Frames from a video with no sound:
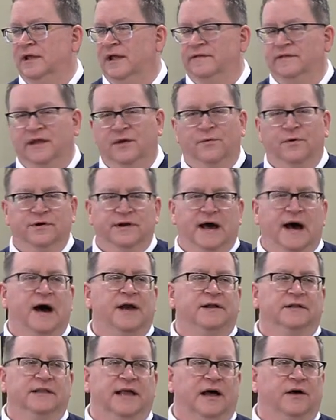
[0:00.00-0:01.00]
And they were
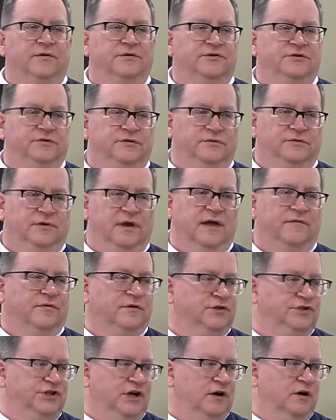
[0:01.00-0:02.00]
not allowed to
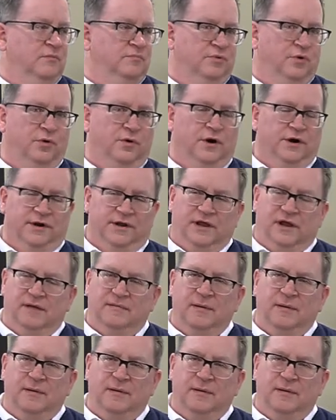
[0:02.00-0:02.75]
ever chair a board.